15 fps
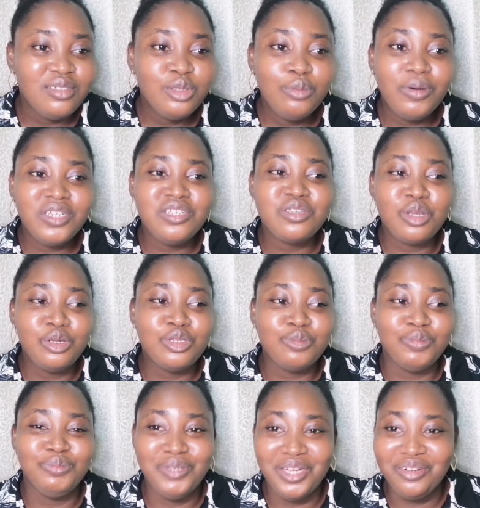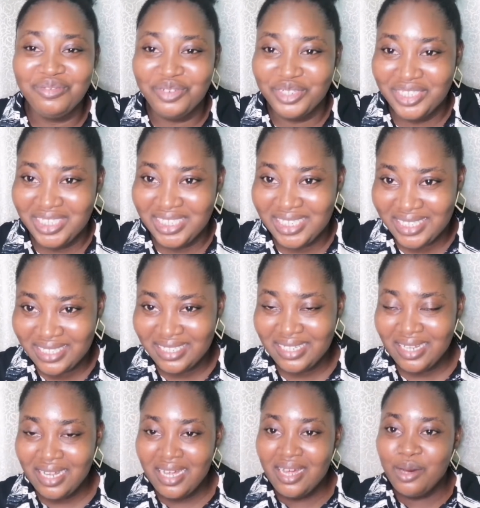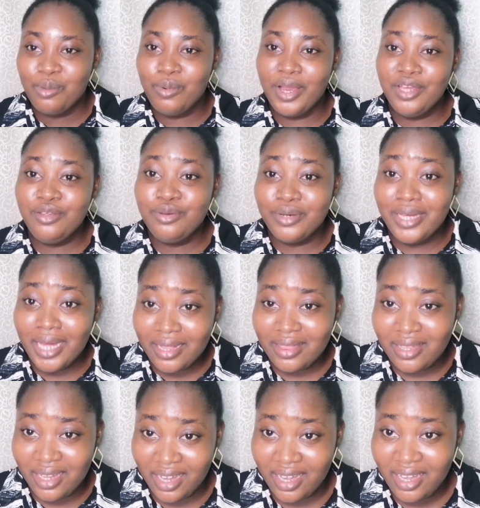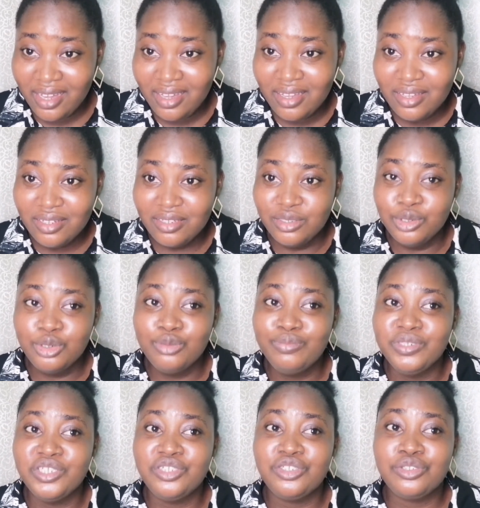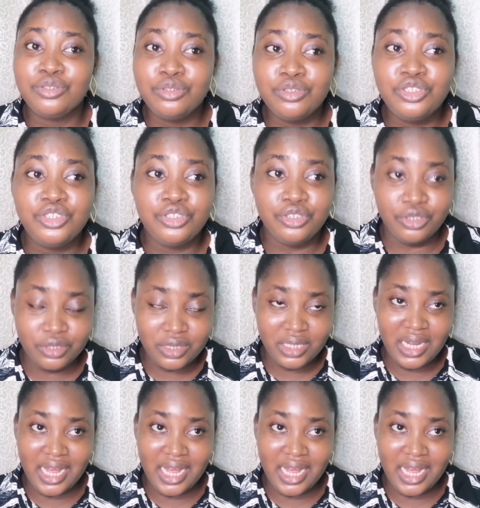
nobody is going to prepare you for this. When you get there, you will be so shocked.